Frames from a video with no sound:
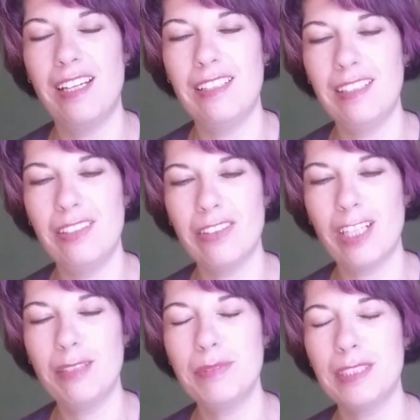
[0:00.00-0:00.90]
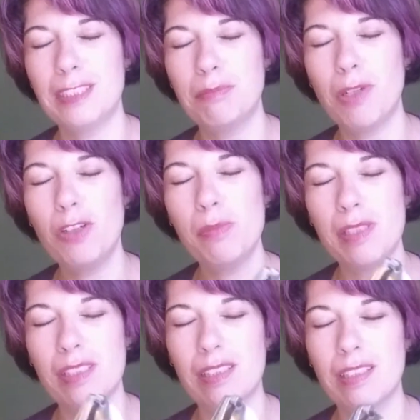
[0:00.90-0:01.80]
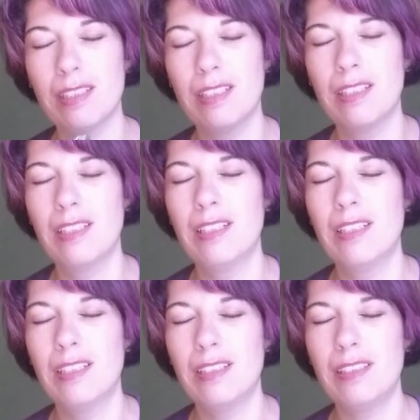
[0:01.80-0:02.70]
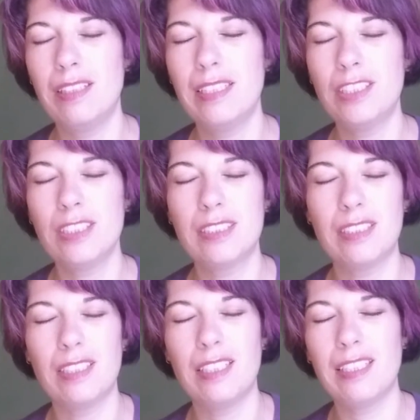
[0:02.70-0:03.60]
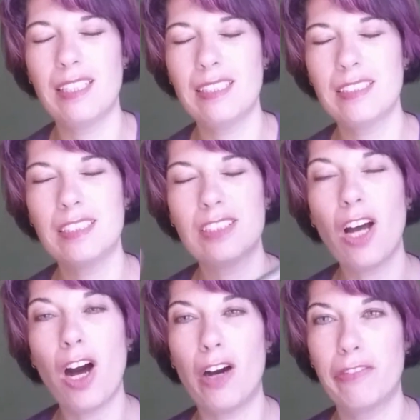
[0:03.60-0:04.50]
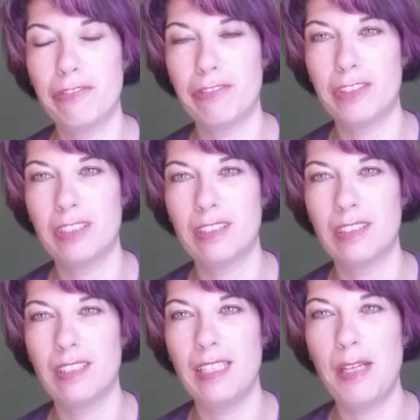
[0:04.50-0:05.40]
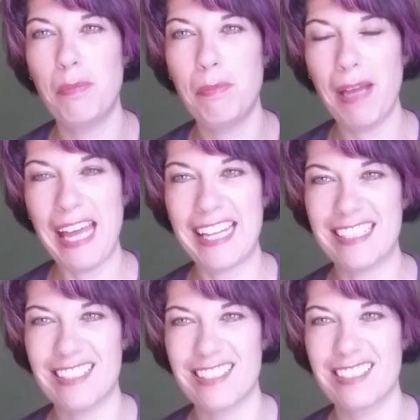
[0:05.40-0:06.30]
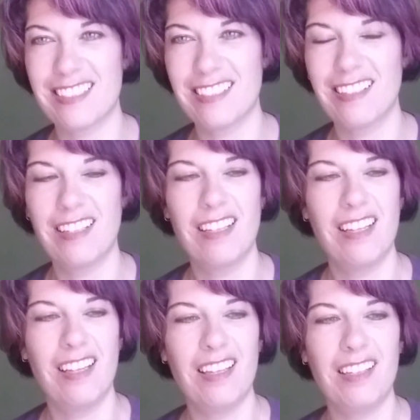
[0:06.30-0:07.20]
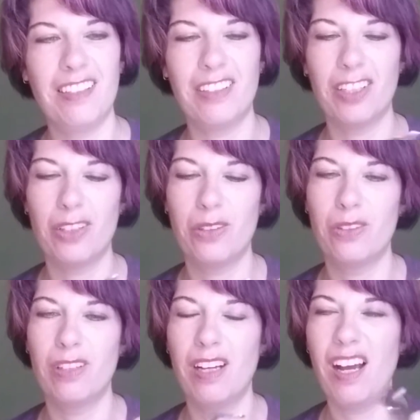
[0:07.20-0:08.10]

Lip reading: then there comes this moment that it gets soft, and it bends. And you go,